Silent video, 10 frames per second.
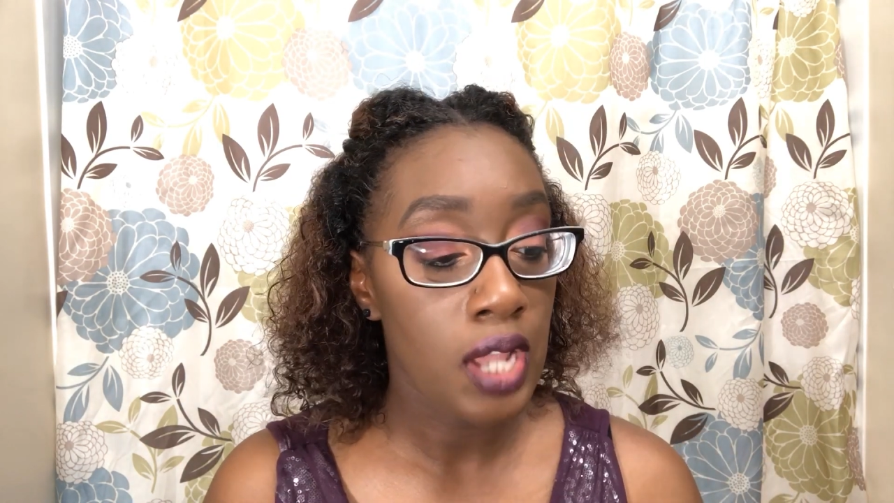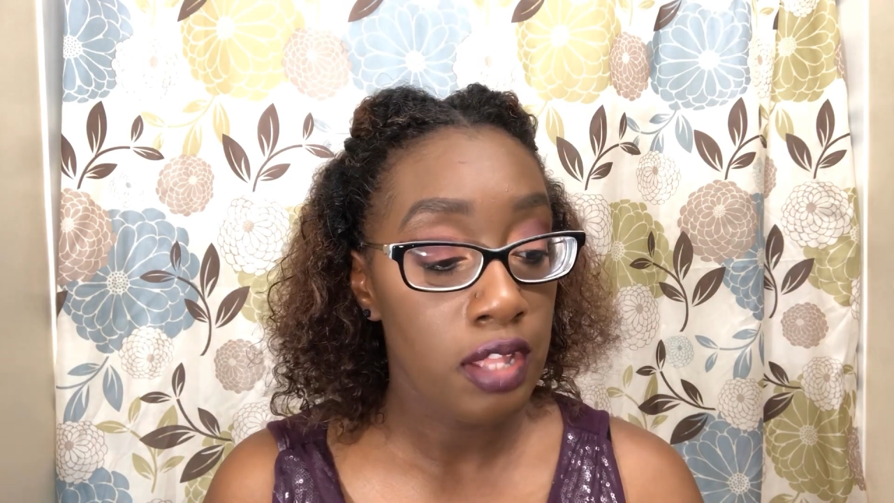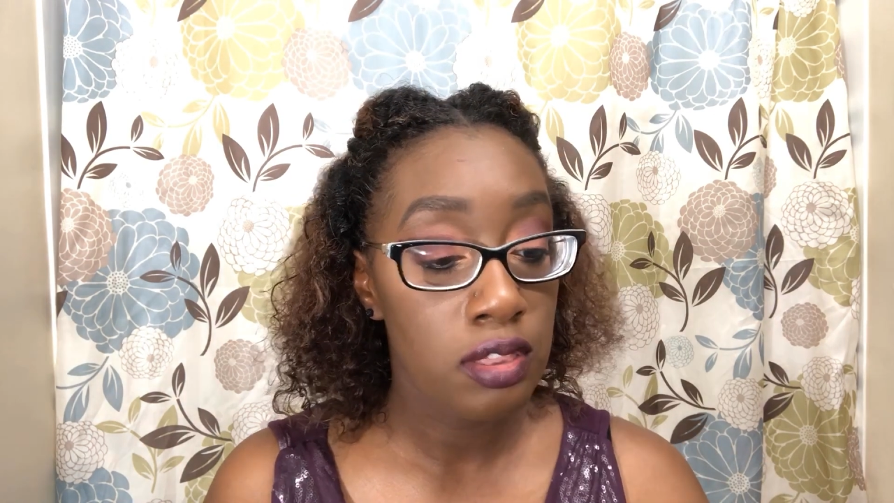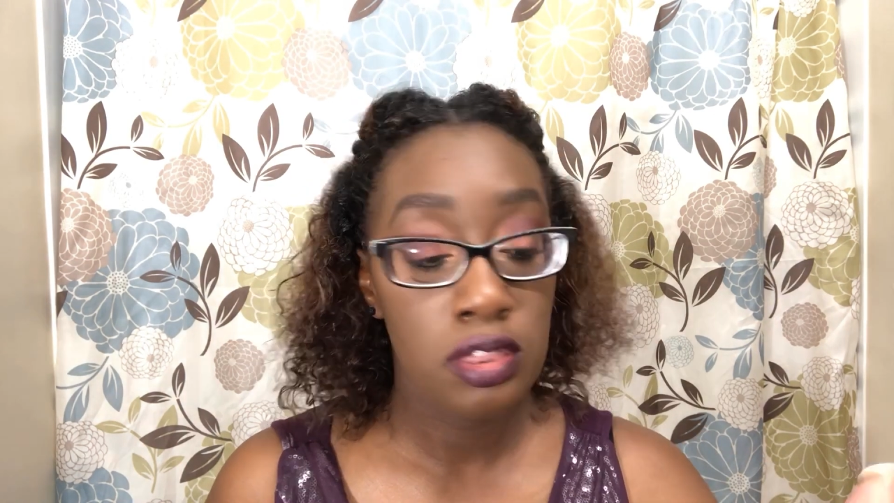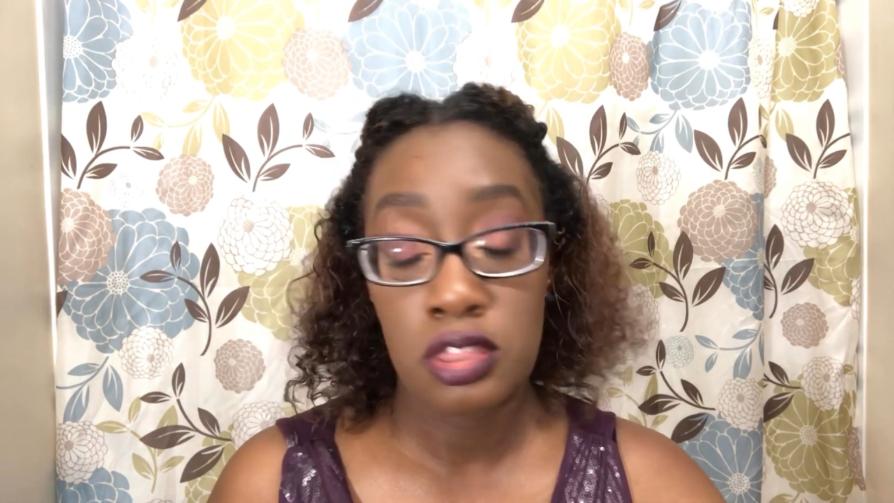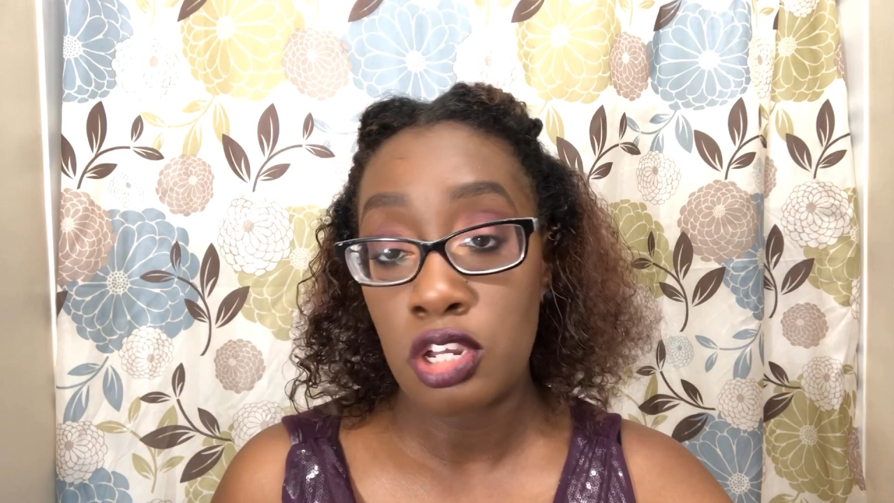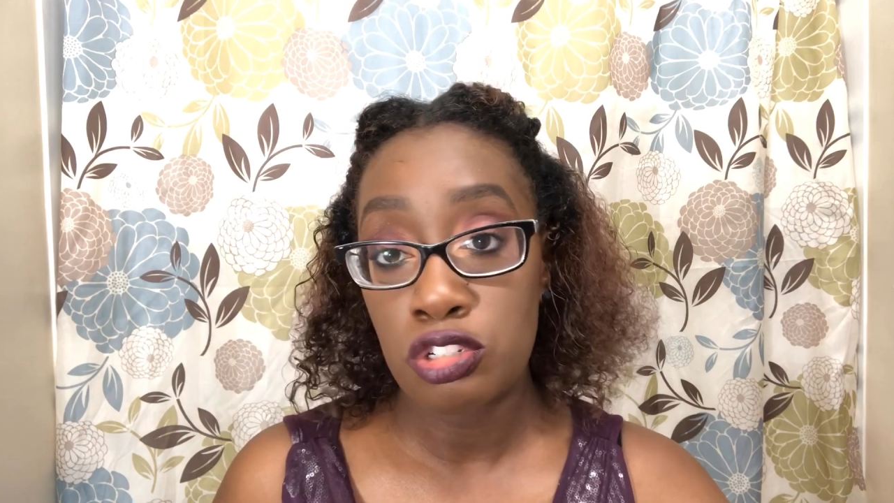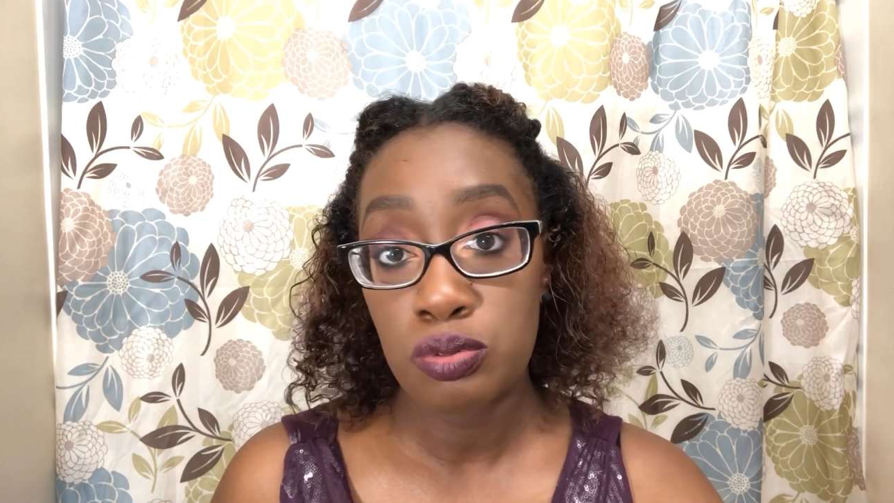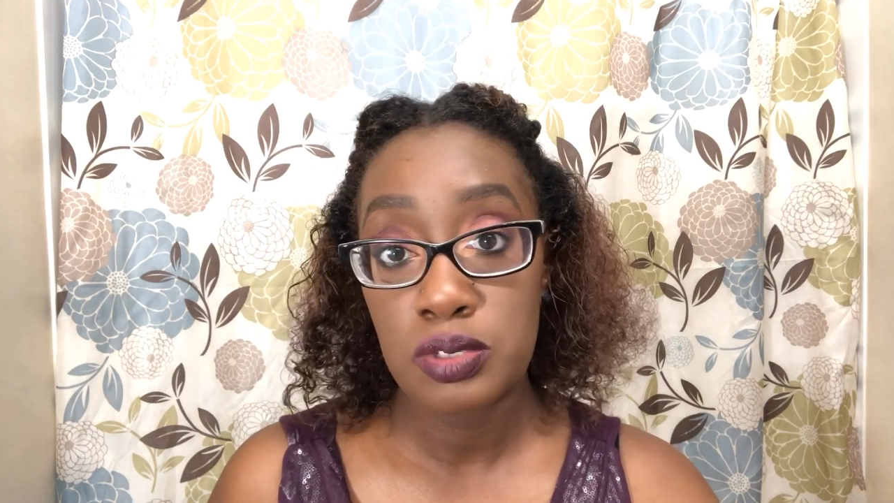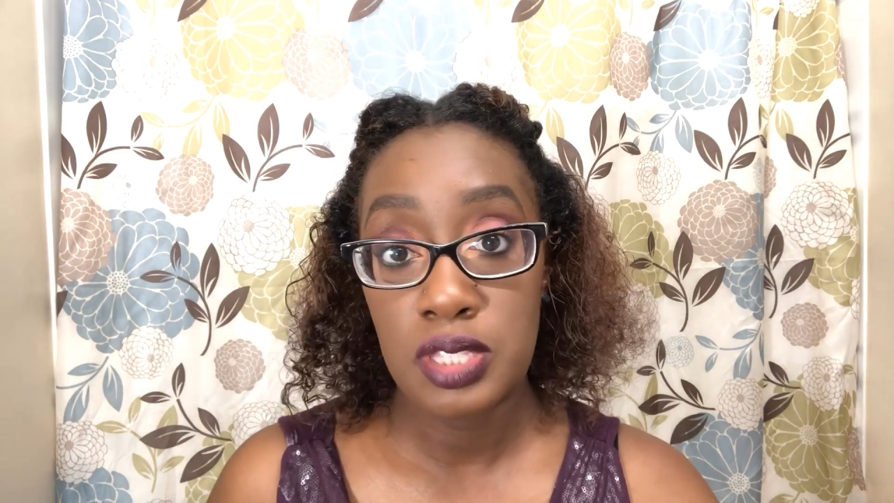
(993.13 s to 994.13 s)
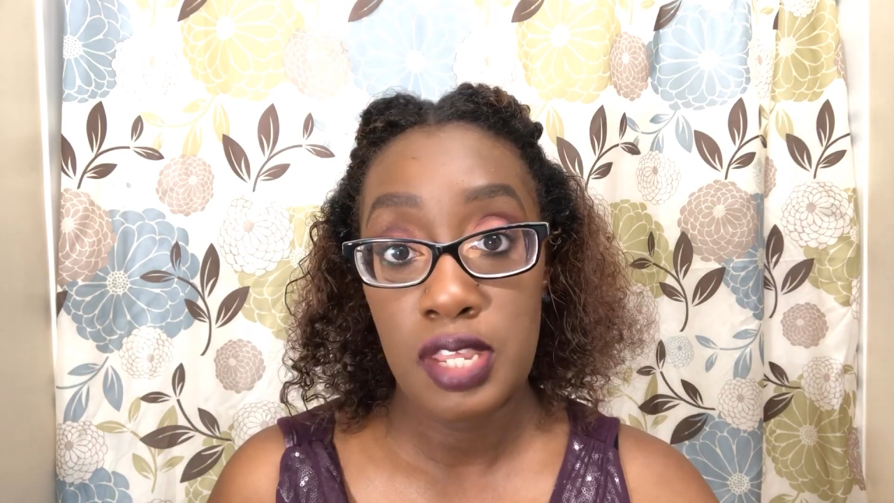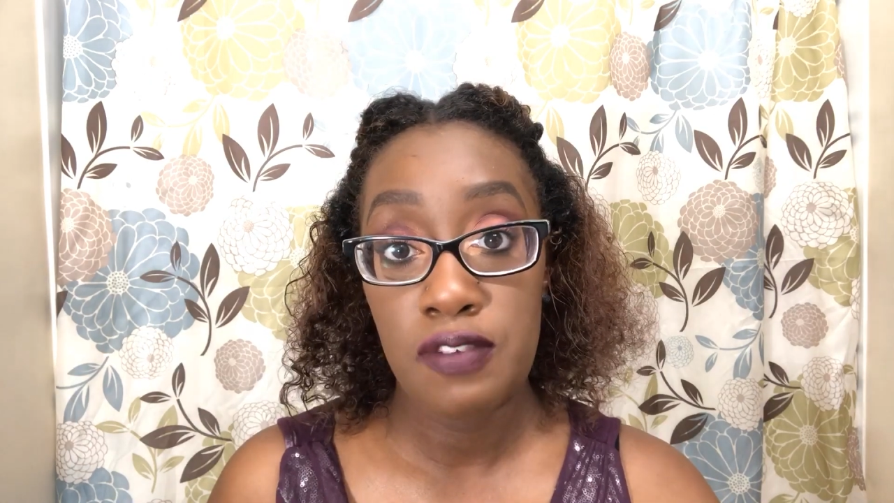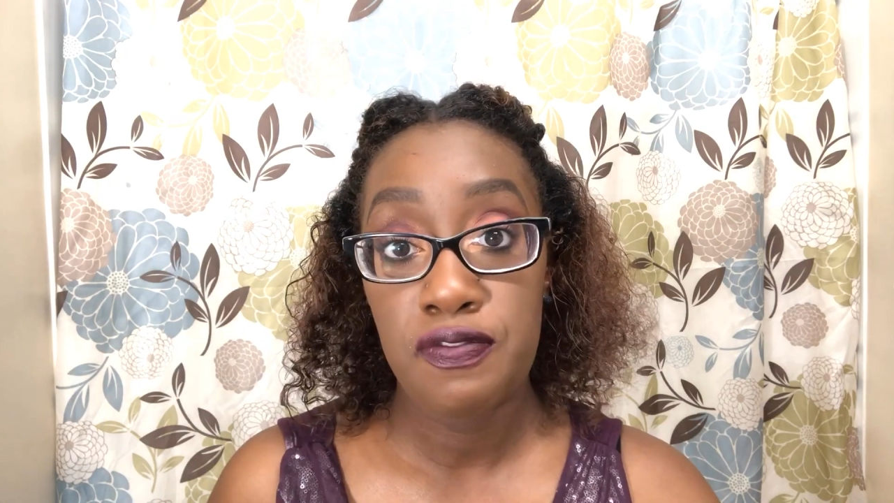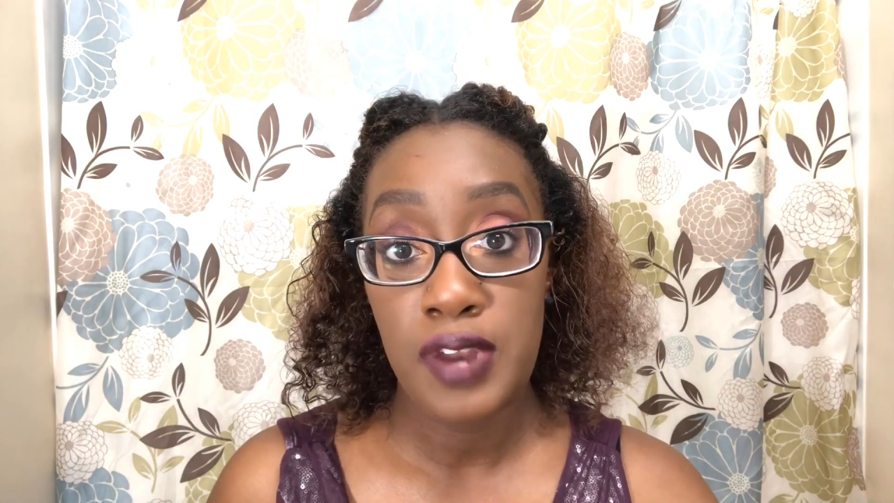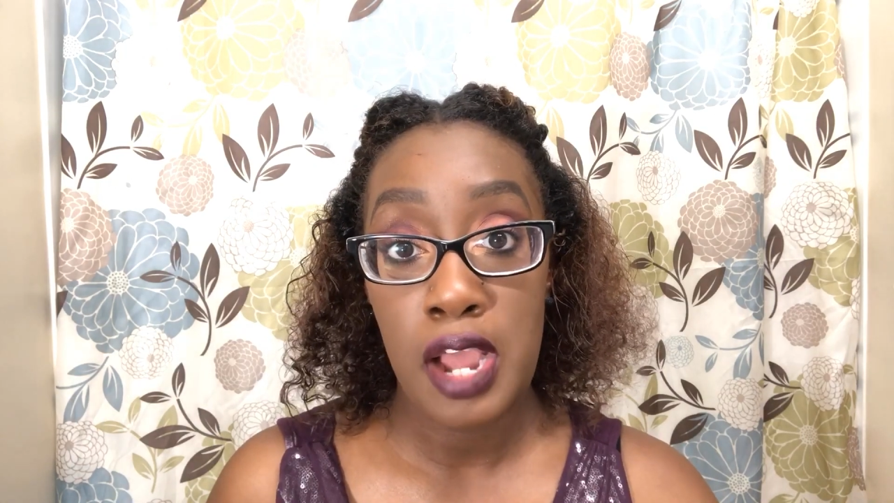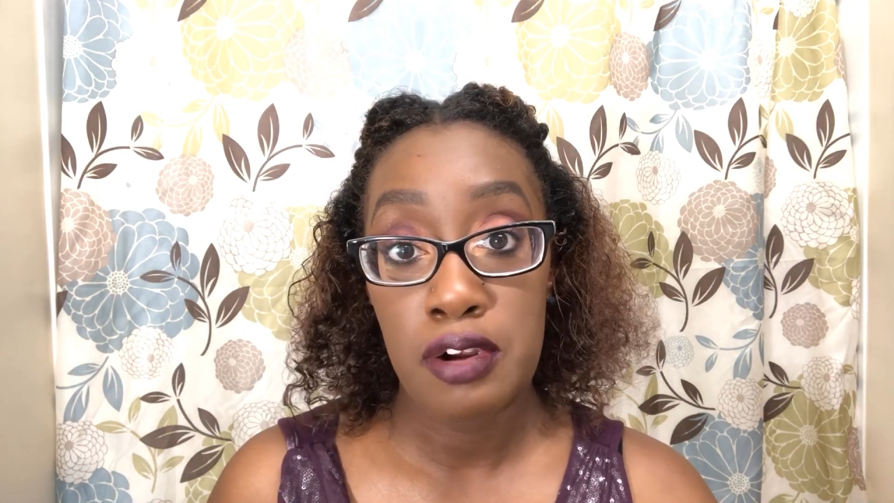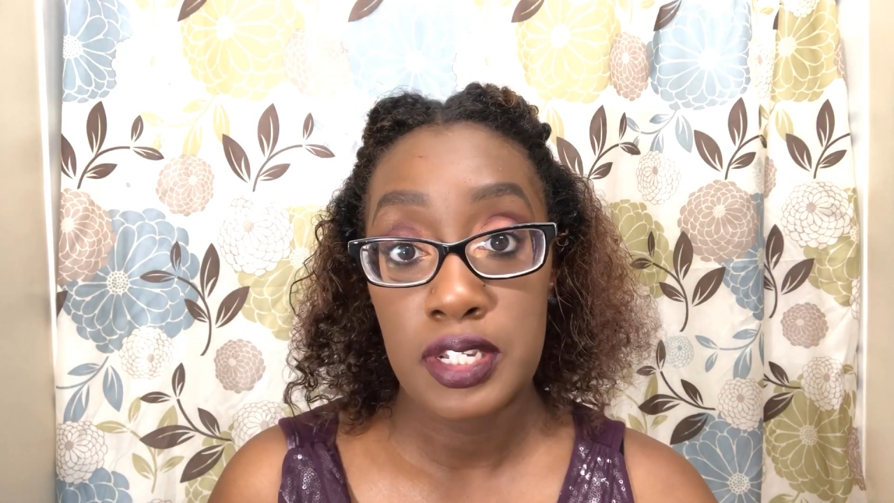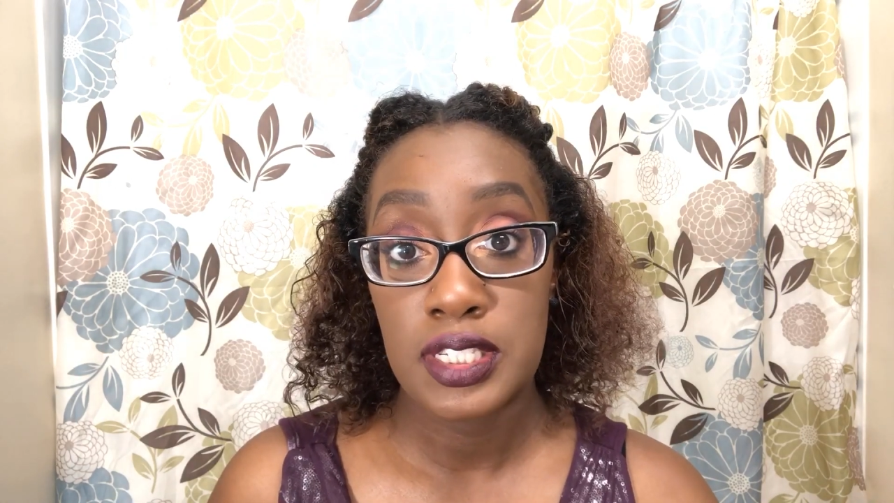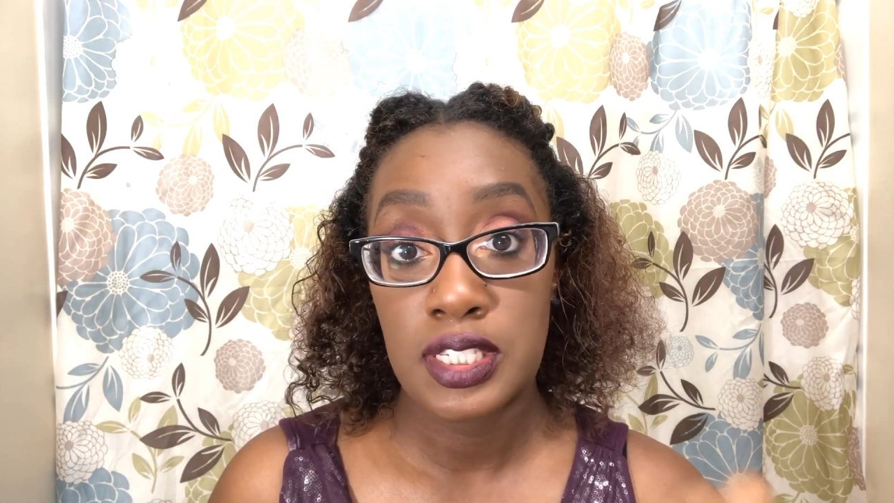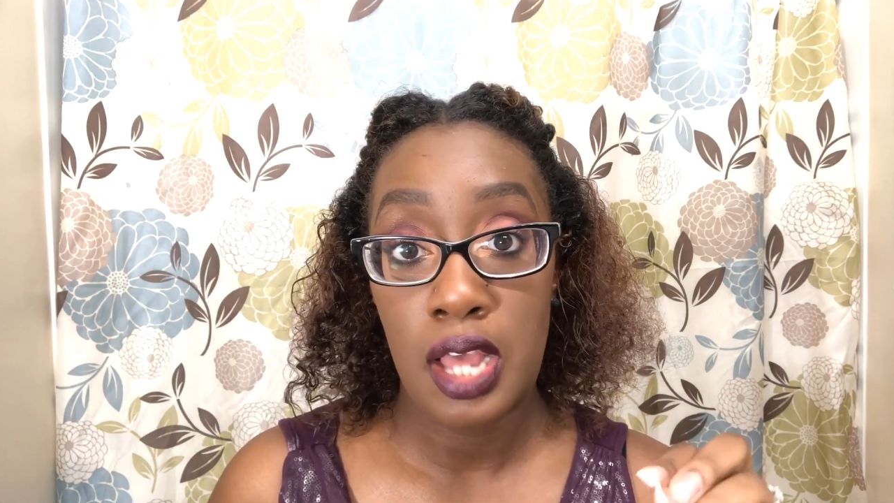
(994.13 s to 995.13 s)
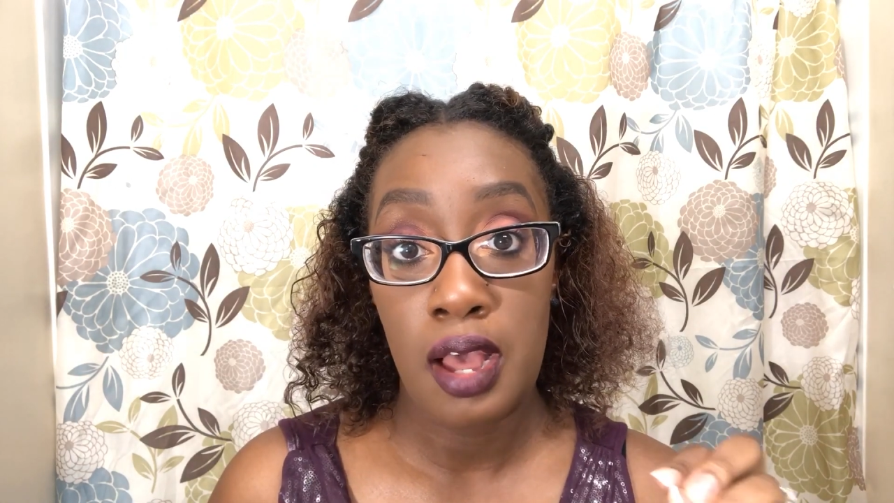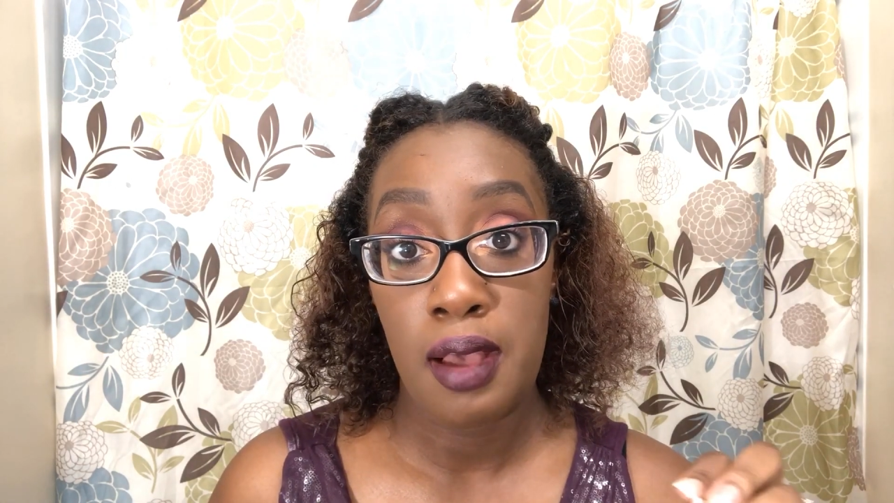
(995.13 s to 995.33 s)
now those were the flawless